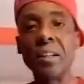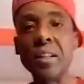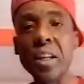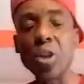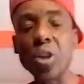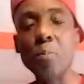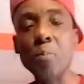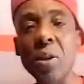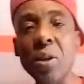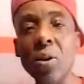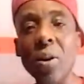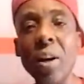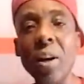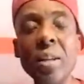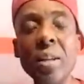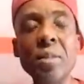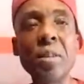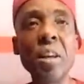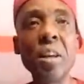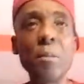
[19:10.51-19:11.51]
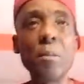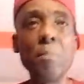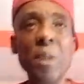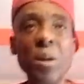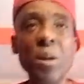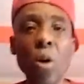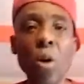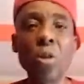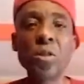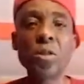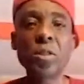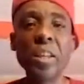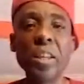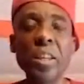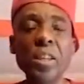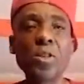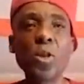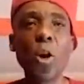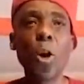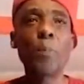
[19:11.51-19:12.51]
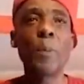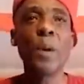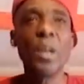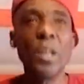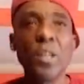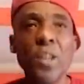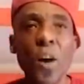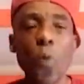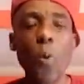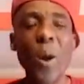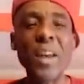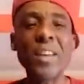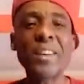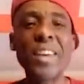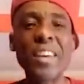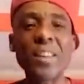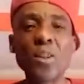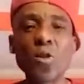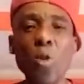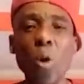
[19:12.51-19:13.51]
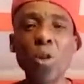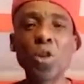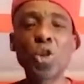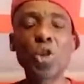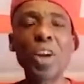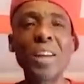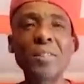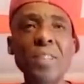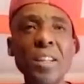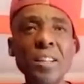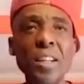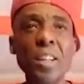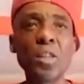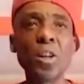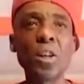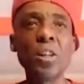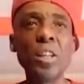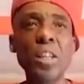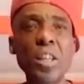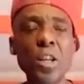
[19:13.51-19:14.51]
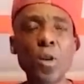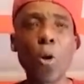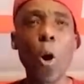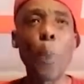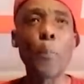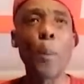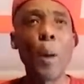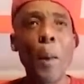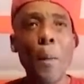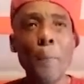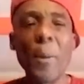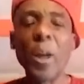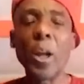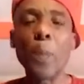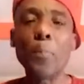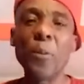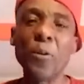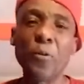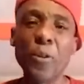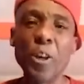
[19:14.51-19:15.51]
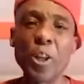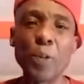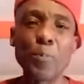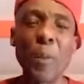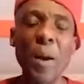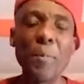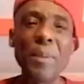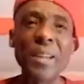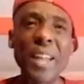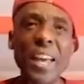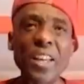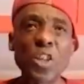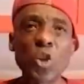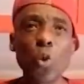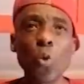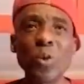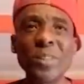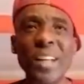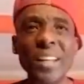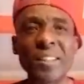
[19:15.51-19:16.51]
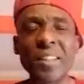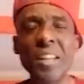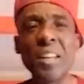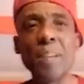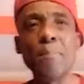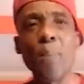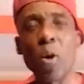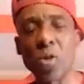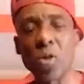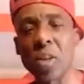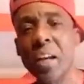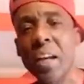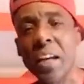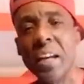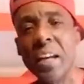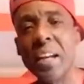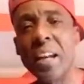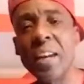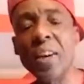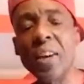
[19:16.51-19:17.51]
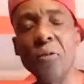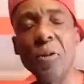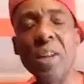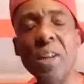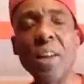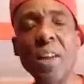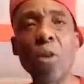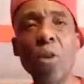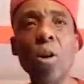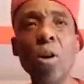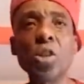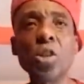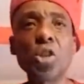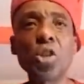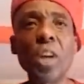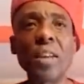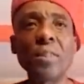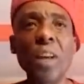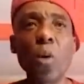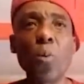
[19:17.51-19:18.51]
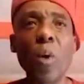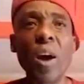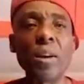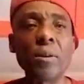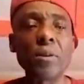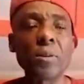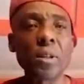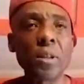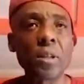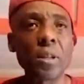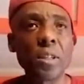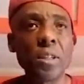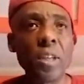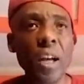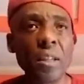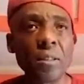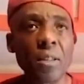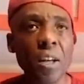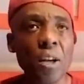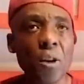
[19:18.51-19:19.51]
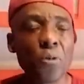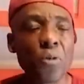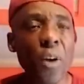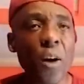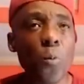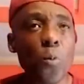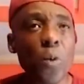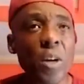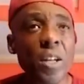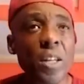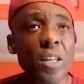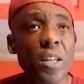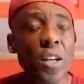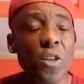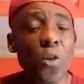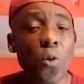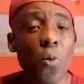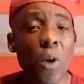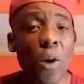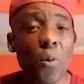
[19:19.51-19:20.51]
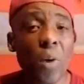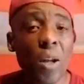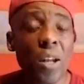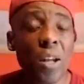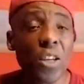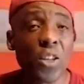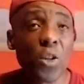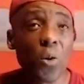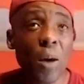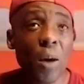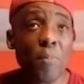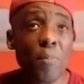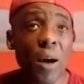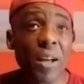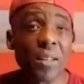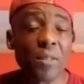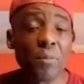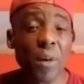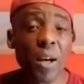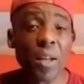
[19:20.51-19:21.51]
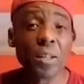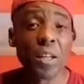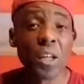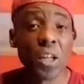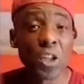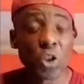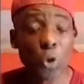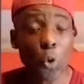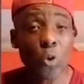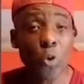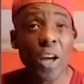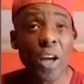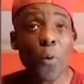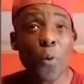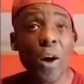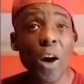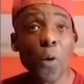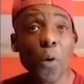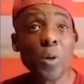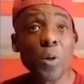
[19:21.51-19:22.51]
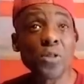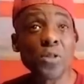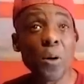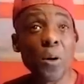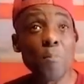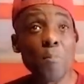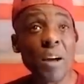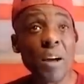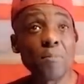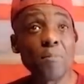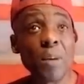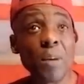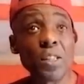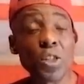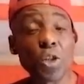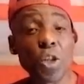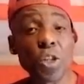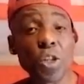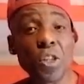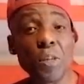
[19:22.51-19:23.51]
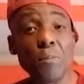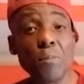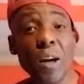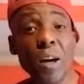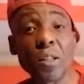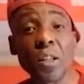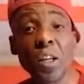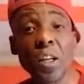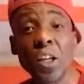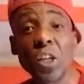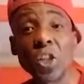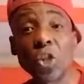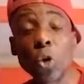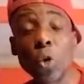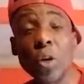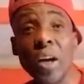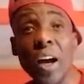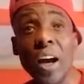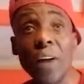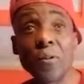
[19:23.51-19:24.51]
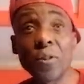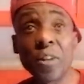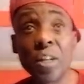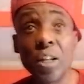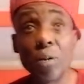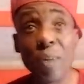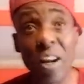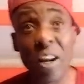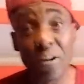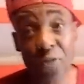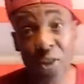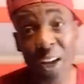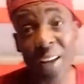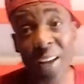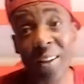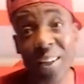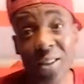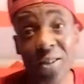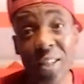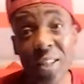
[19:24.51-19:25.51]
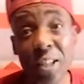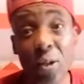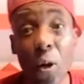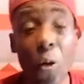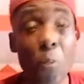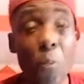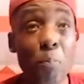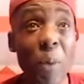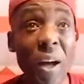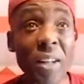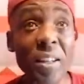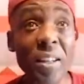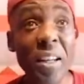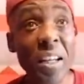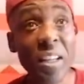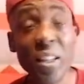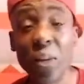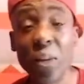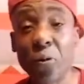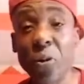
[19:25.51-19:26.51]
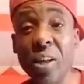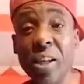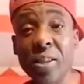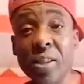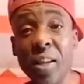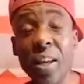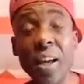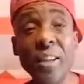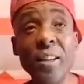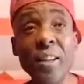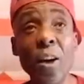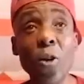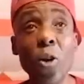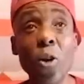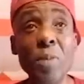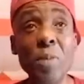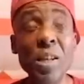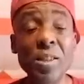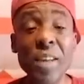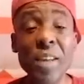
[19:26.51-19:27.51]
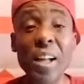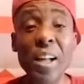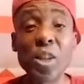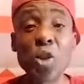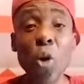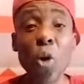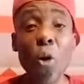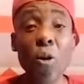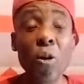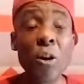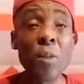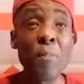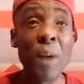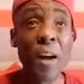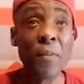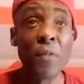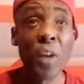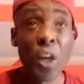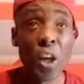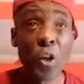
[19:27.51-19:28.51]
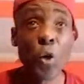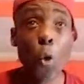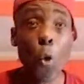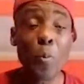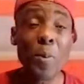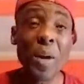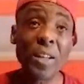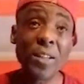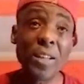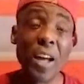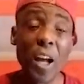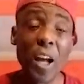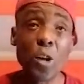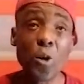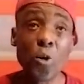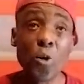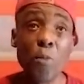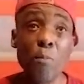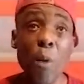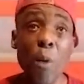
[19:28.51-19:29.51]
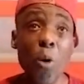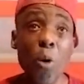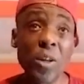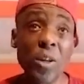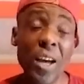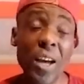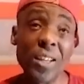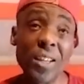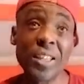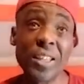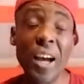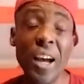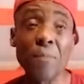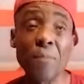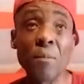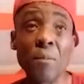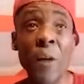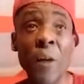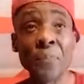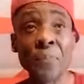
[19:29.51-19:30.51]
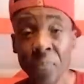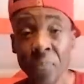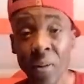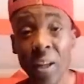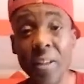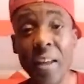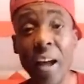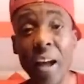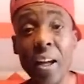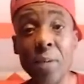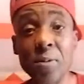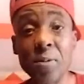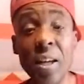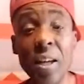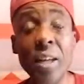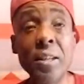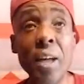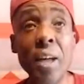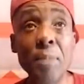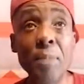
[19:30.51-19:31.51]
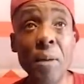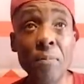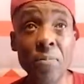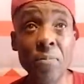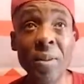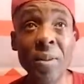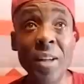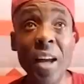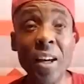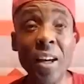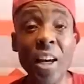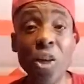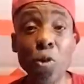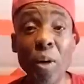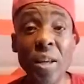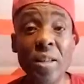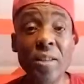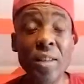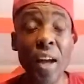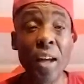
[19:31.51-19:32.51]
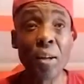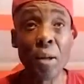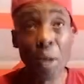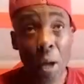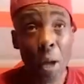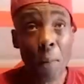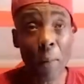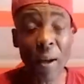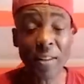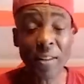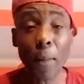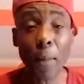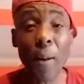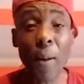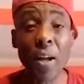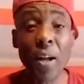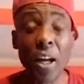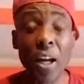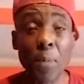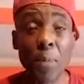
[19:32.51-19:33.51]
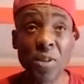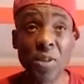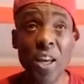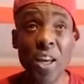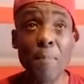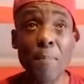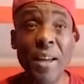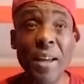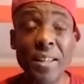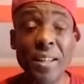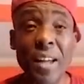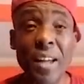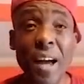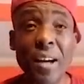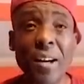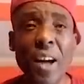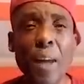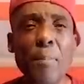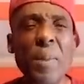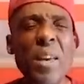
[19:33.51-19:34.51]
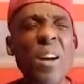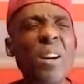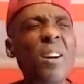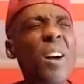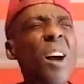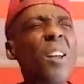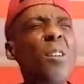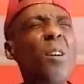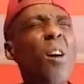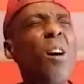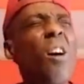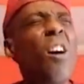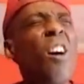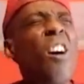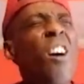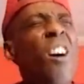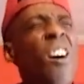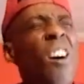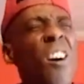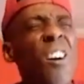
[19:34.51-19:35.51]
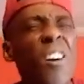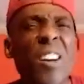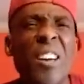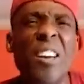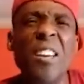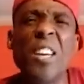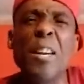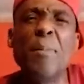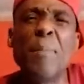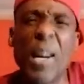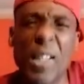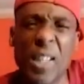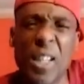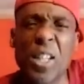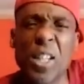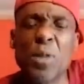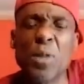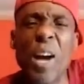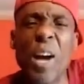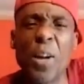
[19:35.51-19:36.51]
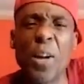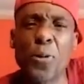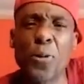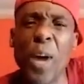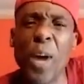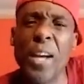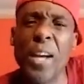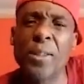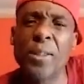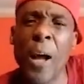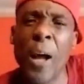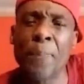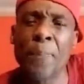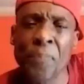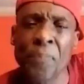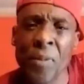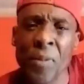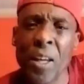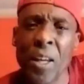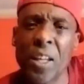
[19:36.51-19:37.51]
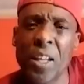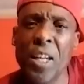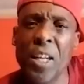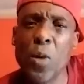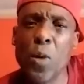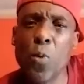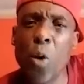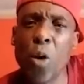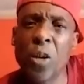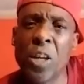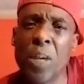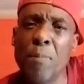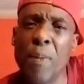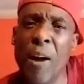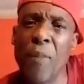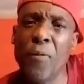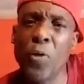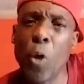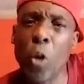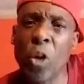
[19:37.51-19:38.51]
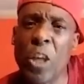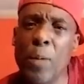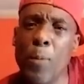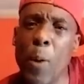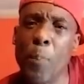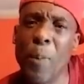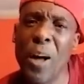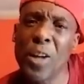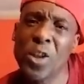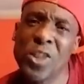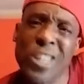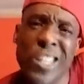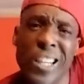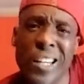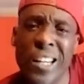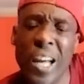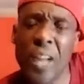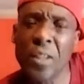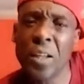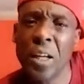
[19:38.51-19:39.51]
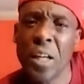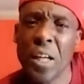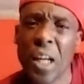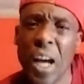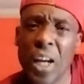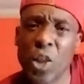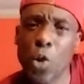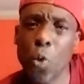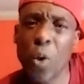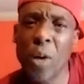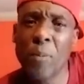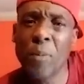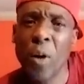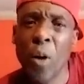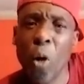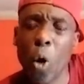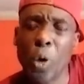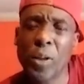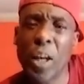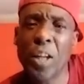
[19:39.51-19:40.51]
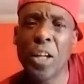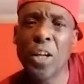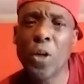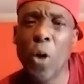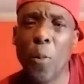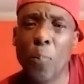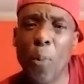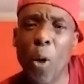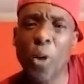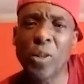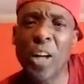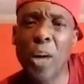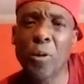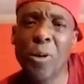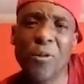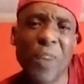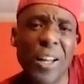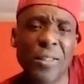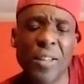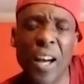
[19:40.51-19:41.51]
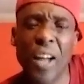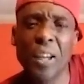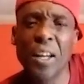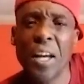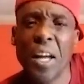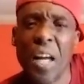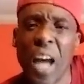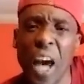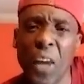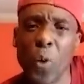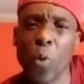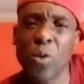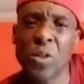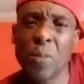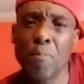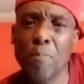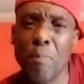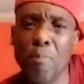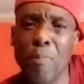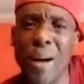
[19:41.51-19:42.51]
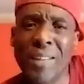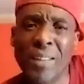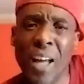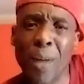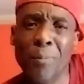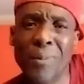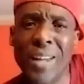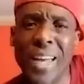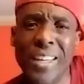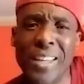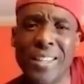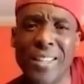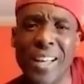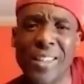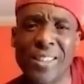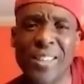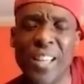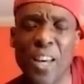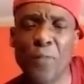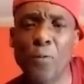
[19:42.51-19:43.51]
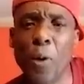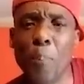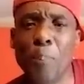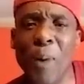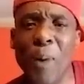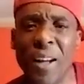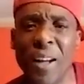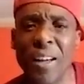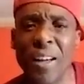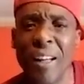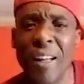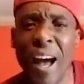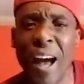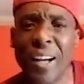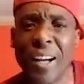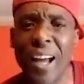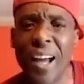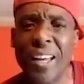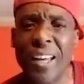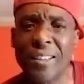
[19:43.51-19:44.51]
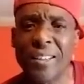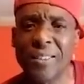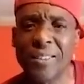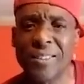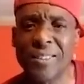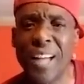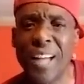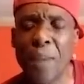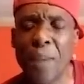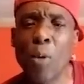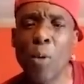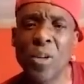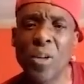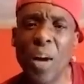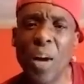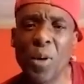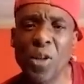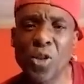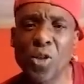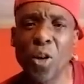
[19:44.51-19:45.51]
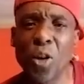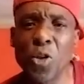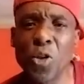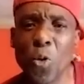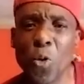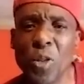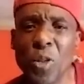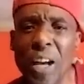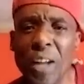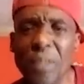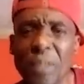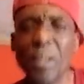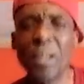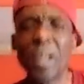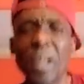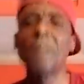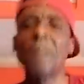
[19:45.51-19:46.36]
This me no and me gun seize up. You going get gunshot in your knee cup. Been up your face for me like Juna Demos. You know your face that gunshot I going cat from where the you are gonna let you a bad man. To you work with some bad man, chichi man. To you have kid Ralph Jana sit down pan. You feel say you can't come this a jungle man. You me attack the kobo cat cat man. The girl them say you name them like a Trenton. Patapada them say you bite it like a bacon. Oh, him my kid Ralph right and um, kid walkie man duck him up at Skidland. I to him out of the dump out of Riverton. I use him bottom like it a safe up pan. I collect like money at Western Union.